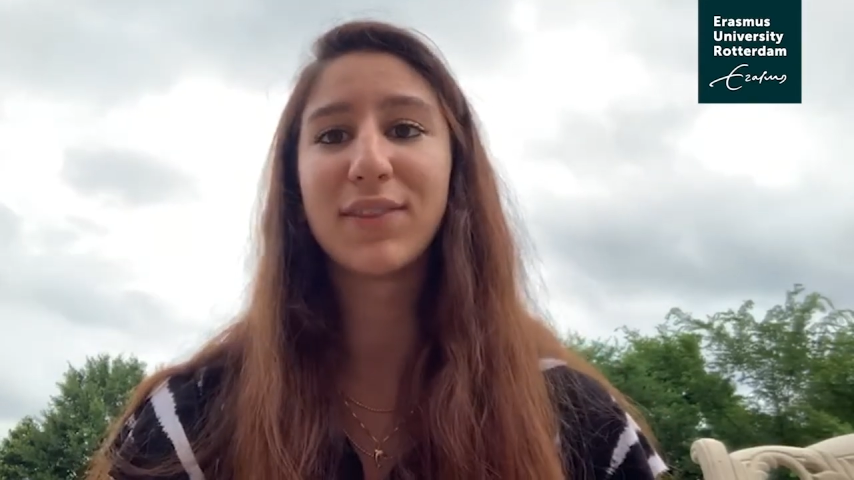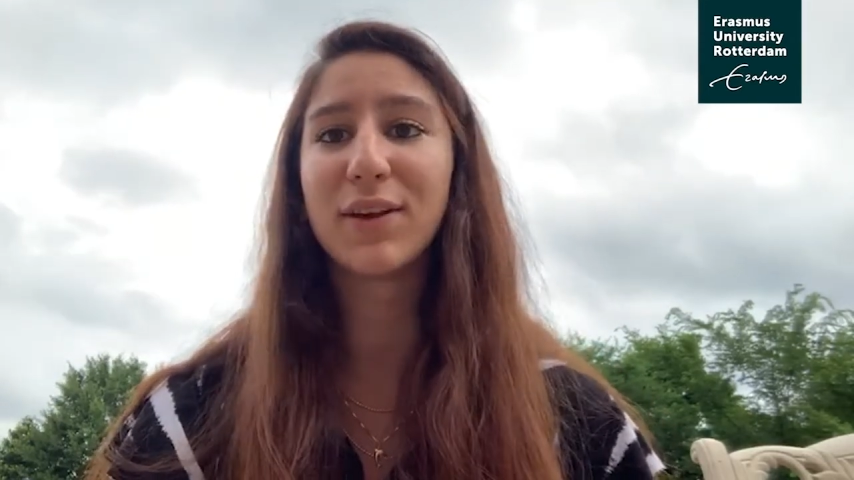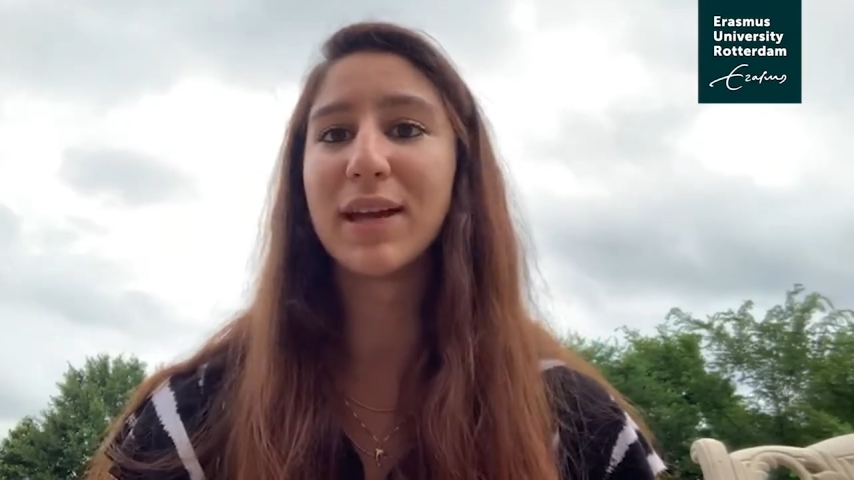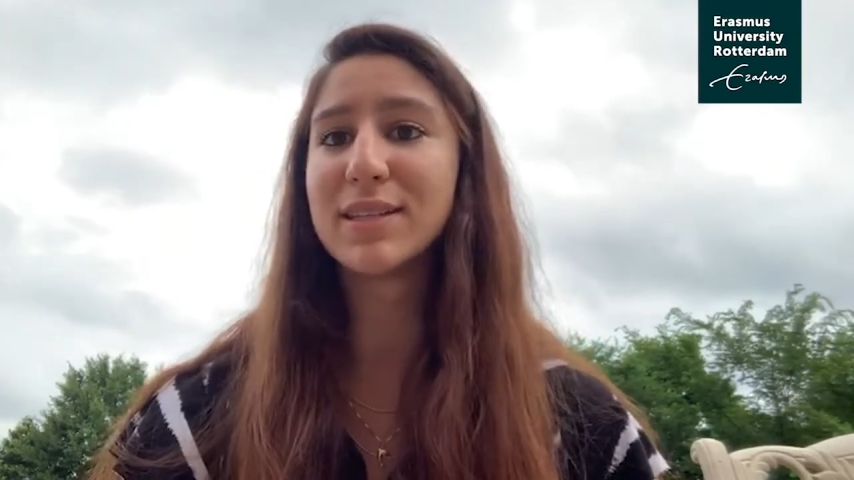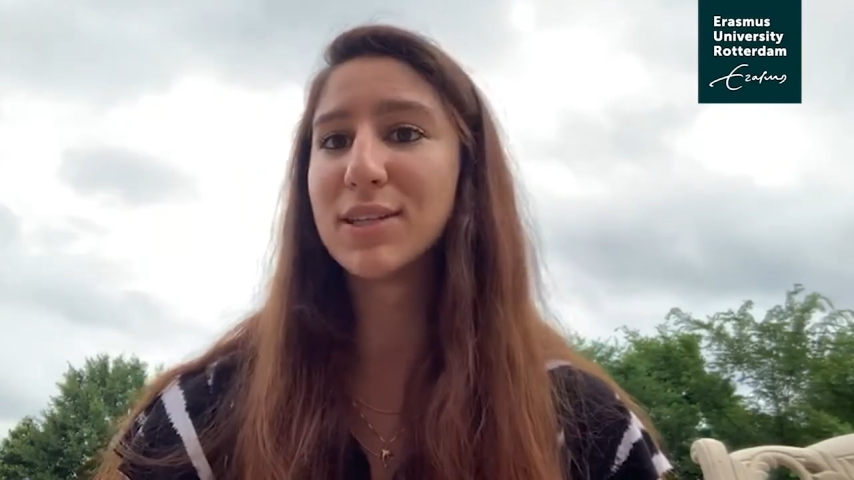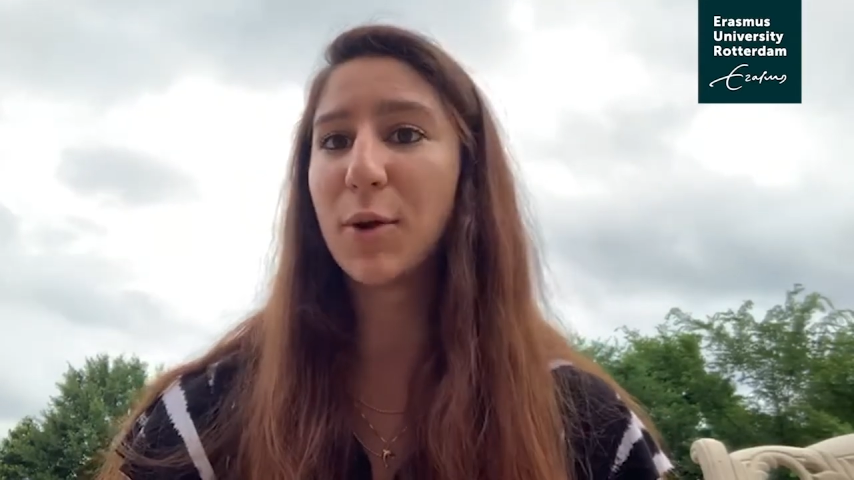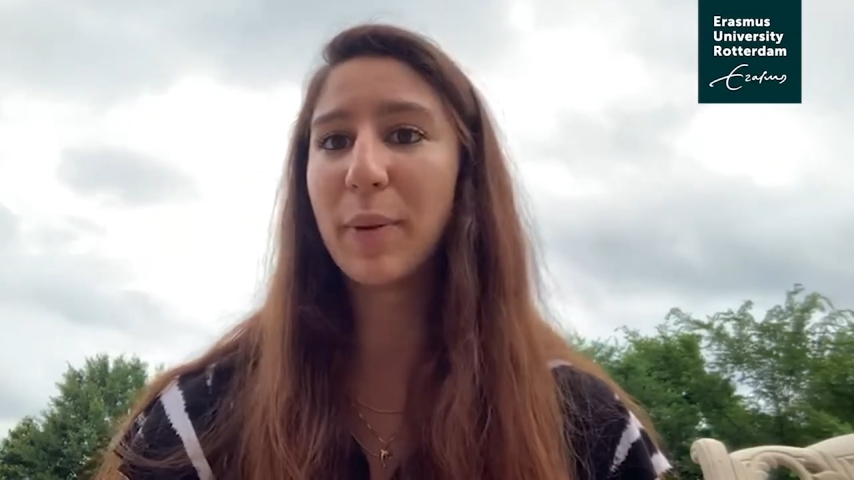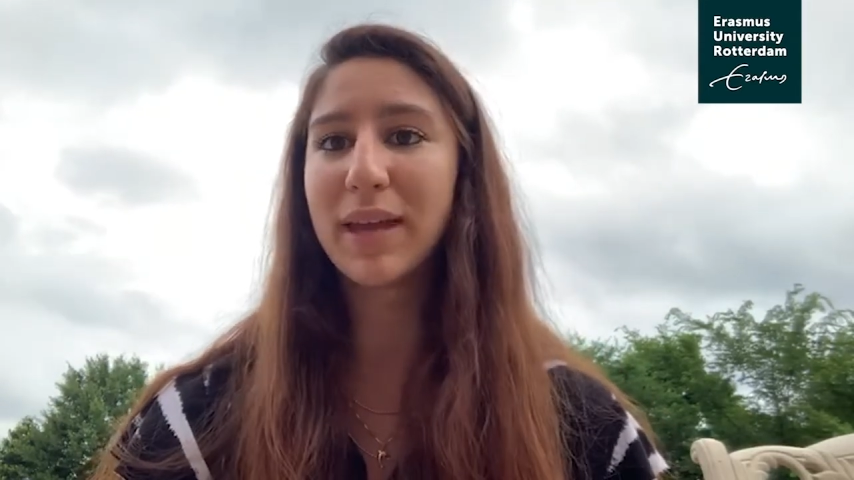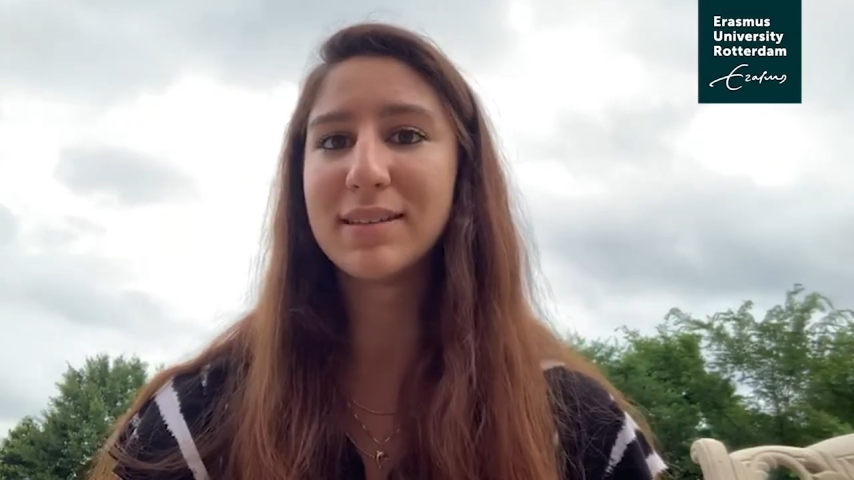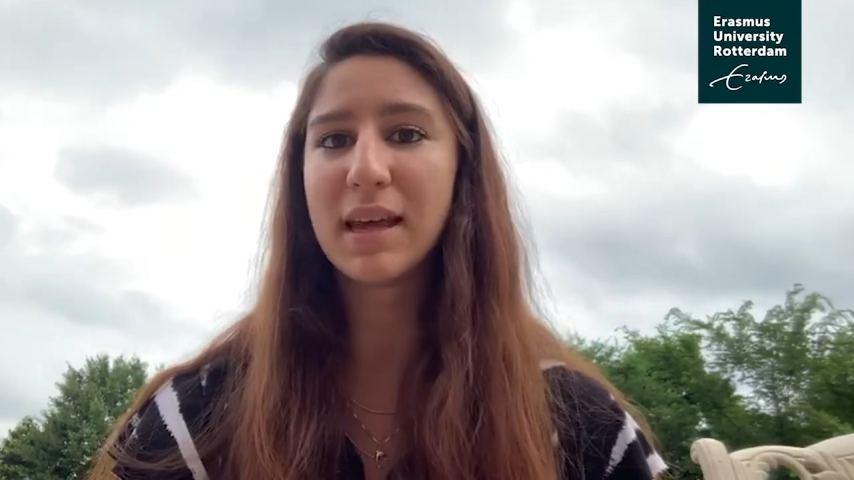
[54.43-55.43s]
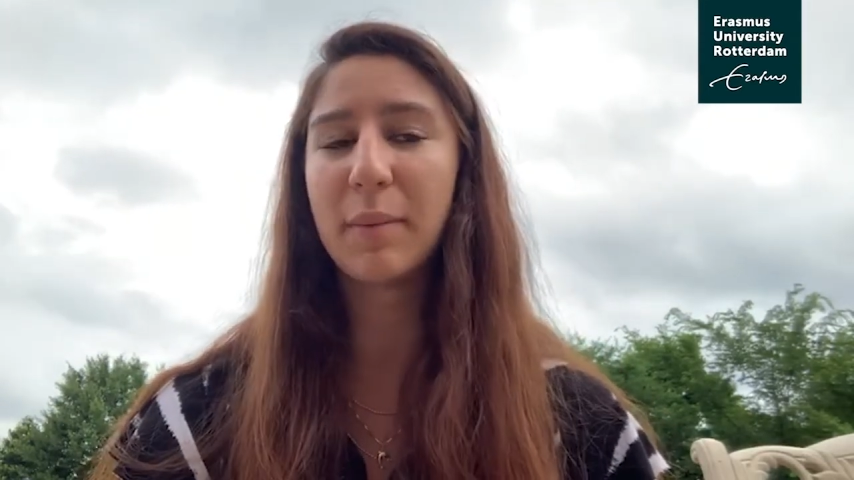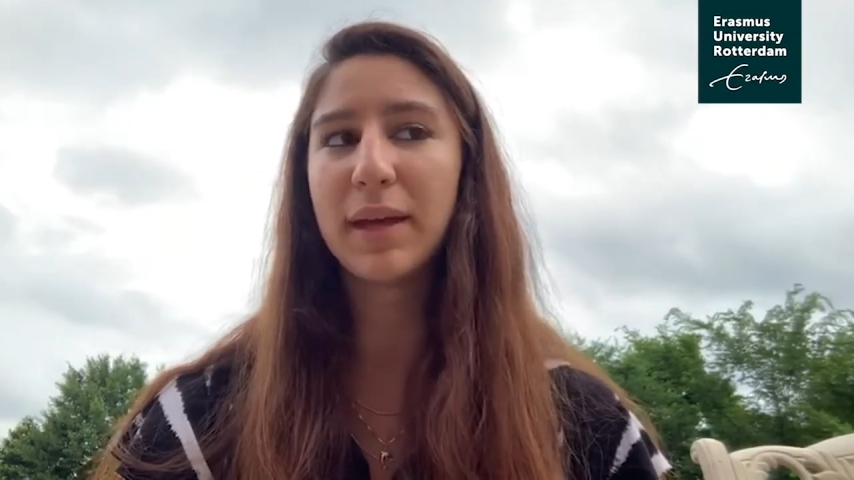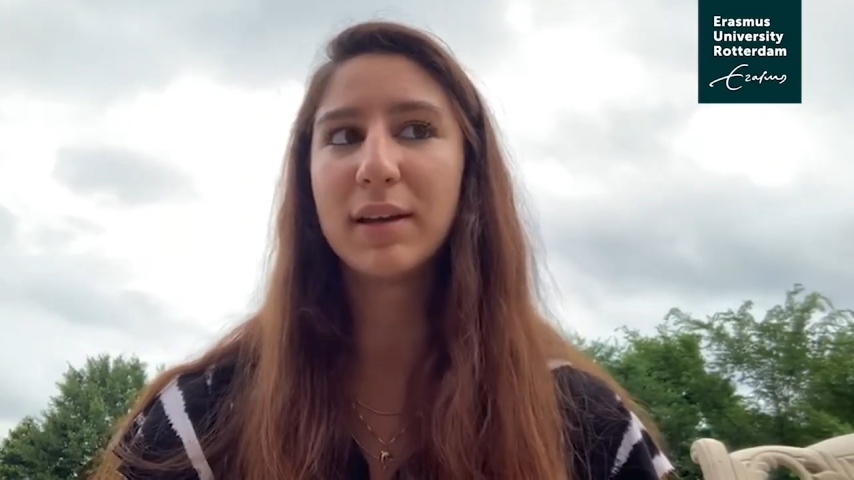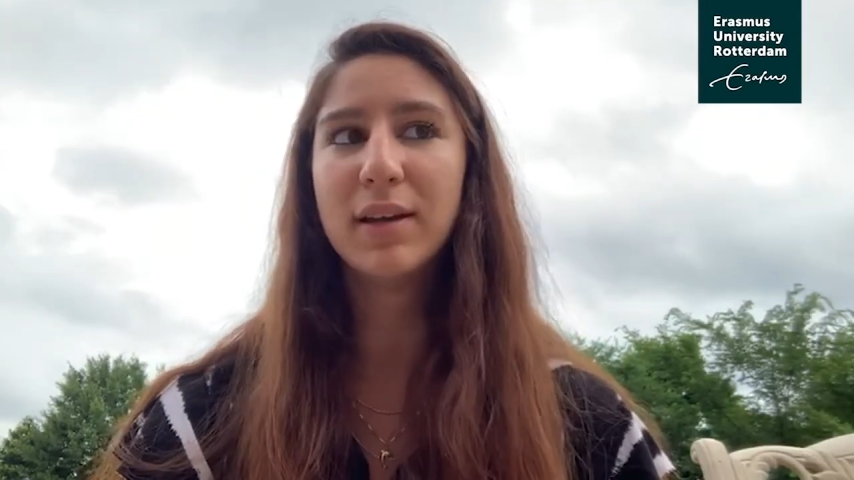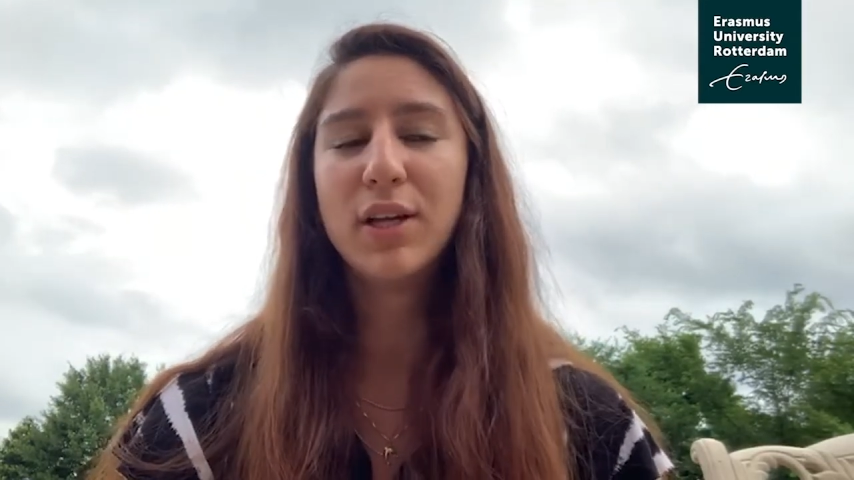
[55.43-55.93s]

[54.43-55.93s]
there is no pandemic.